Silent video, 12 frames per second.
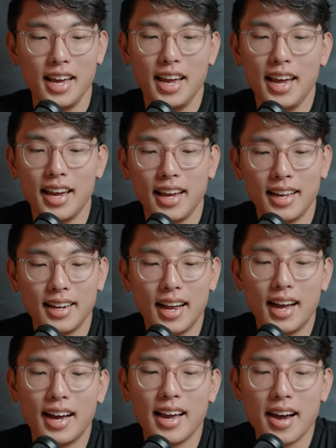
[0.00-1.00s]
And
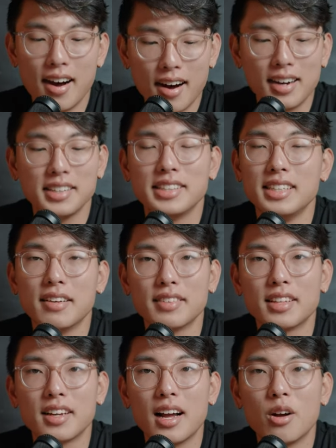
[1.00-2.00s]
I honestly never
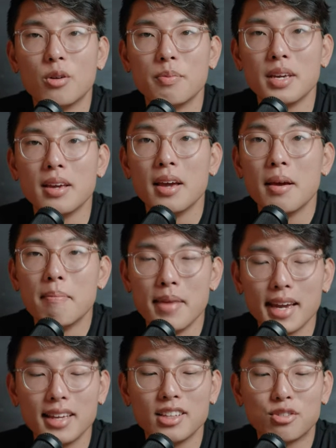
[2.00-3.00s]
thought I would be
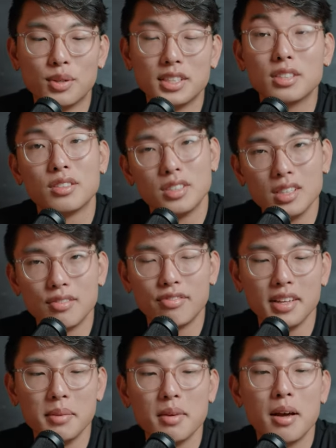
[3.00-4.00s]
making the switch to the
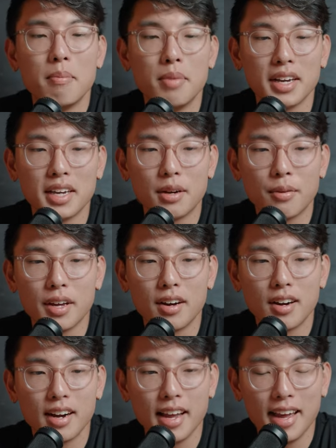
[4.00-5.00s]
Flip, but here we
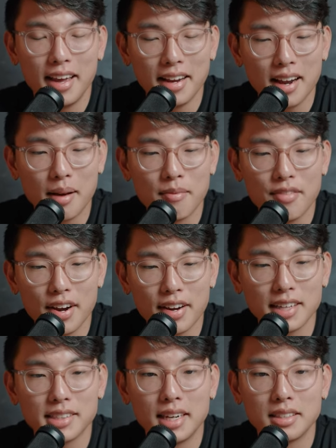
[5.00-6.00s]
are, and I'm very
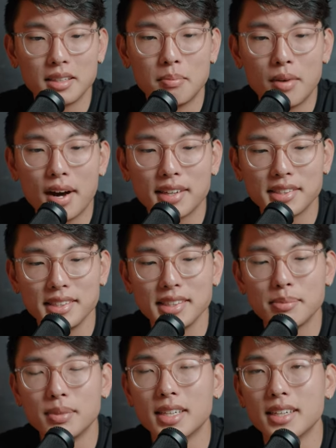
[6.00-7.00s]
excited to unbox this
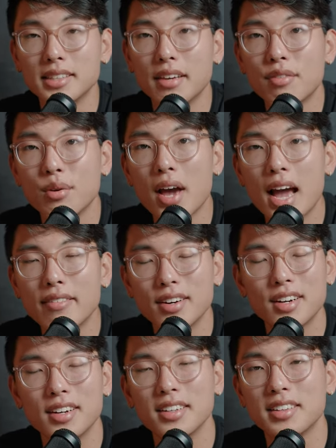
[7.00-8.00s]
because if you haven't
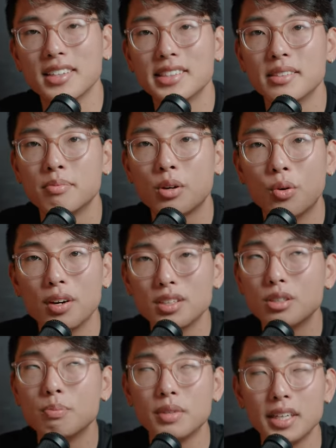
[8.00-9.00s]
heard, this is going
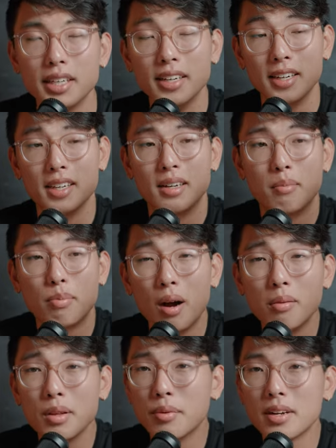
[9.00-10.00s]
to be
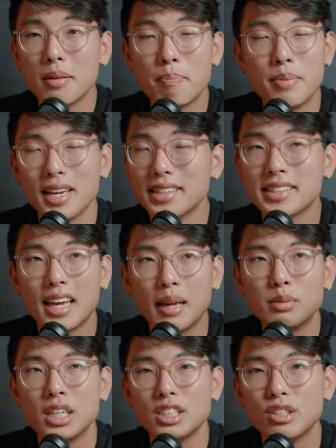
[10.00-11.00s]
probably one of the biggest
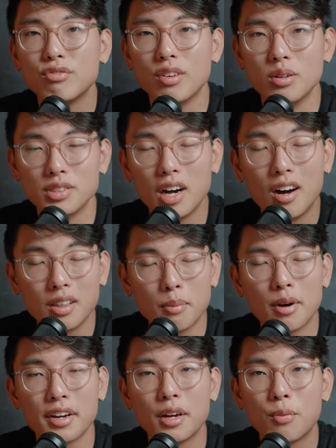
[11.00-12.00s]
game-changing phones on the
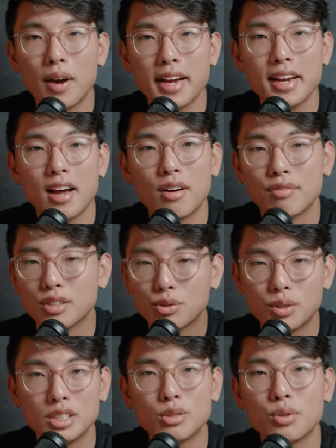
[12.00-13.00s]
market right now for
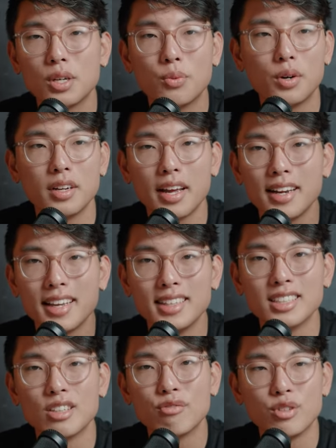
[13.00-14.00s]
2021 and
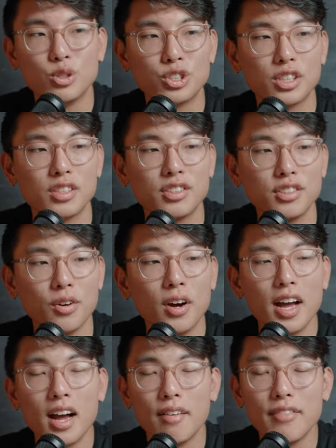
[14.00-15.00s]
into the future. So
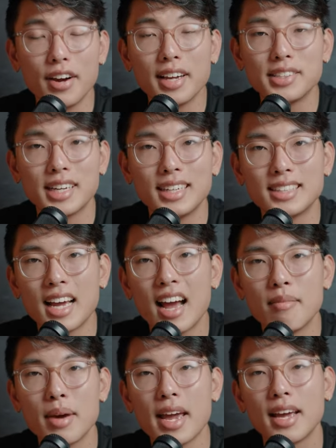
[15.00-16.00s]
I'm very excited to
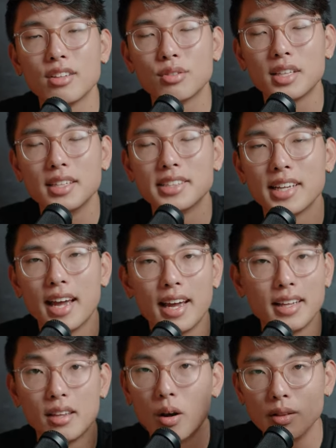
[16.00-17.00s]
have my hands with this,
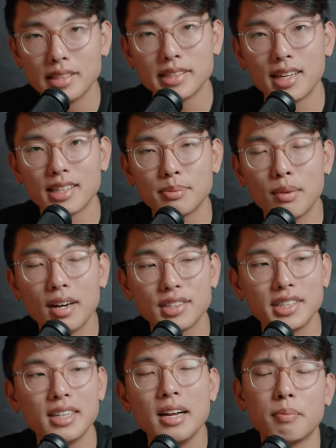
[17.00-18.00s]
and no, this is not
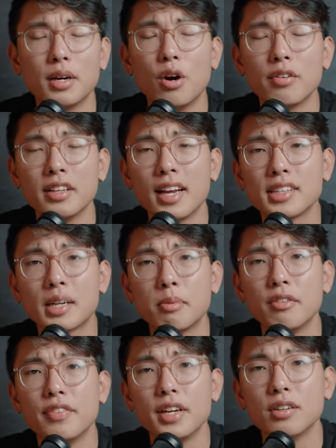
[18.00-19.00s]
sponsored, but over the next
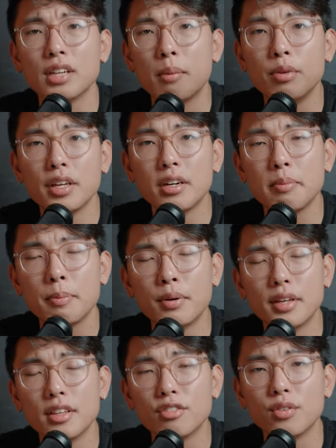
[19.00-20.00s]
couple of videos, I'm really going to be
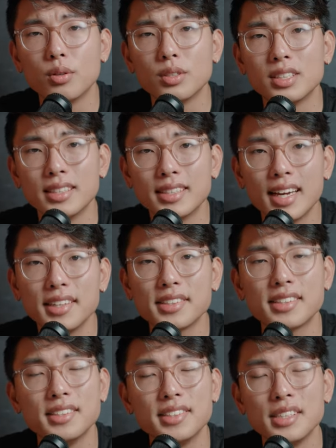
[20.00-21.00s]
putting this phone to the test
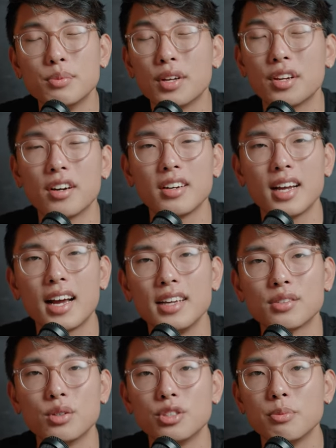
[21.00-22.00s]
to see whether or not it's
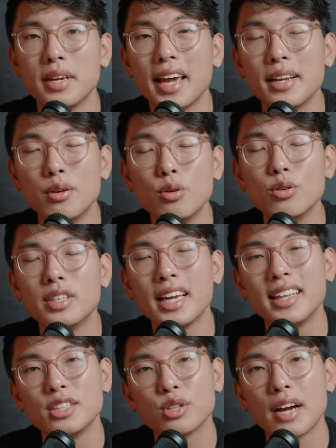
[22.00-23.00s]
going to be a new
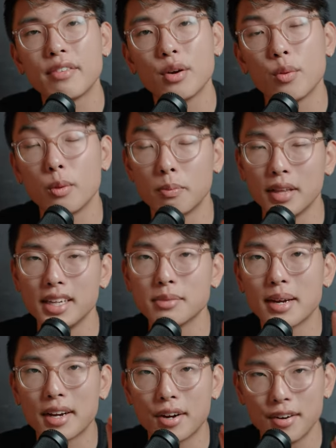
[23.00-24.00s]
daily driver and replace
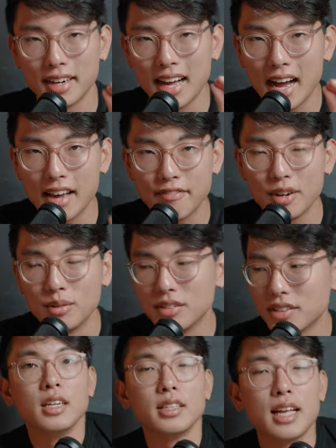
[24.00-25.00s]
my current
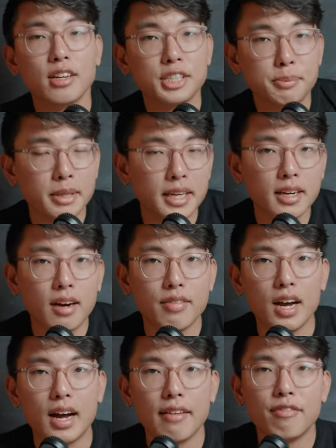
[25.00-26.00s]
iPhones. Now, speaking of the
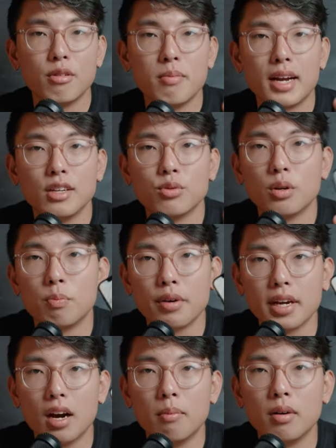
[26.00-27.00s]
iPhone, might as well
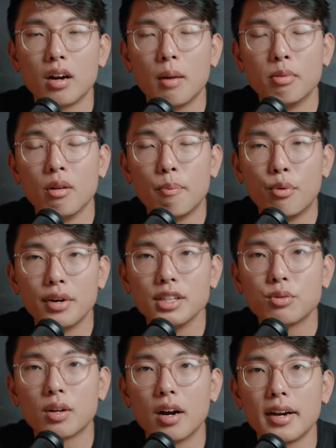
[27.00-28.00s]
bring up a couple of points
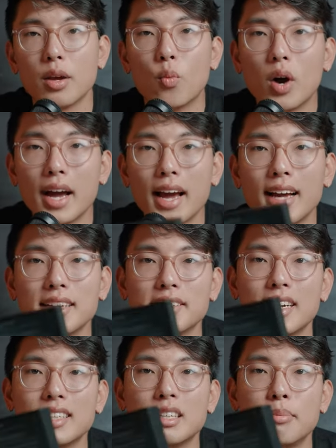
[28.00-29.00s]
regarding why I
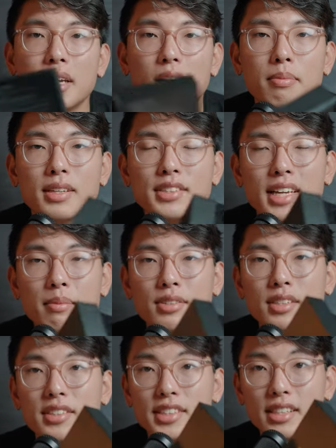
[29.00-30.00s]
decided to pick up the
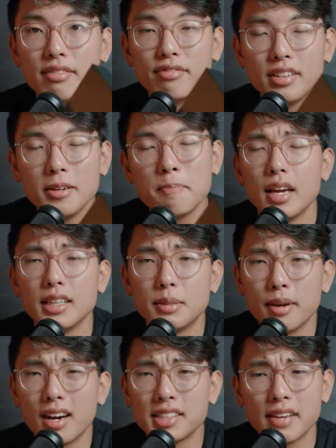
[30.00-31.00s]
Samsung Z Flip. And to
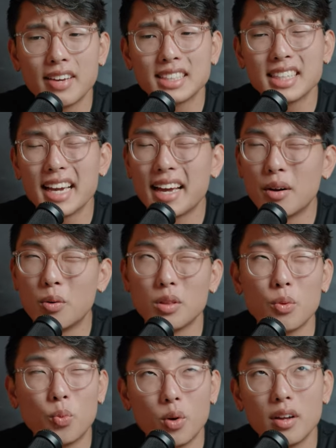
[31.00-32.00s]
be honest, I've actually had only
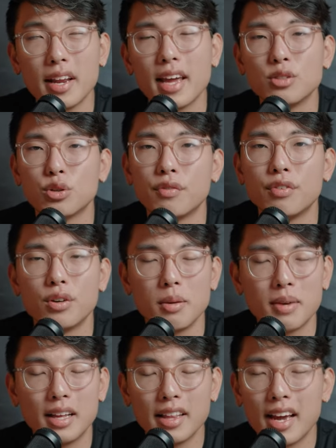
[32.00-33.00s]
one Android phone in
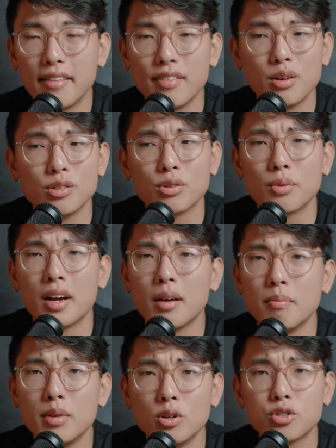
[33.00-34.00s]
my life. It was around middle